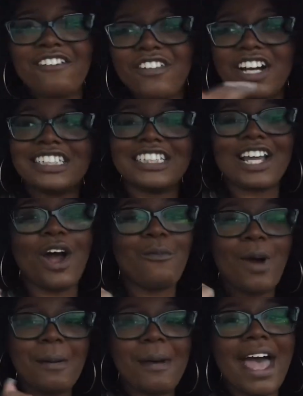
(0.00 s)
for a single
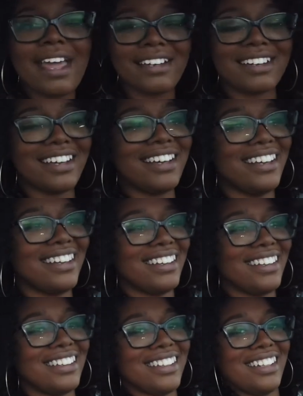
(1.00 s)

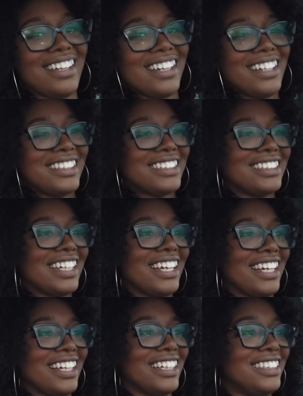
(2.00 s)
woman.
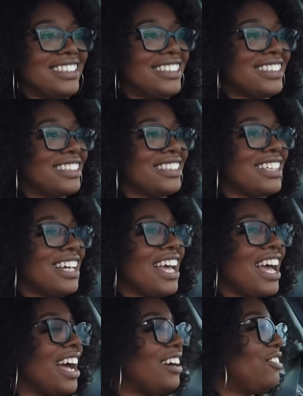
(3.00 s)
Jeez.
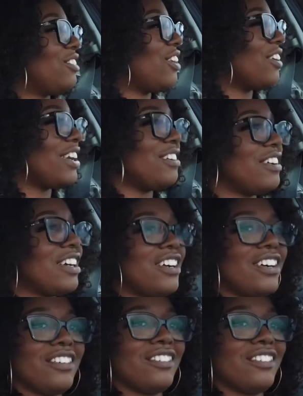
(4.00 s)
I will go get my car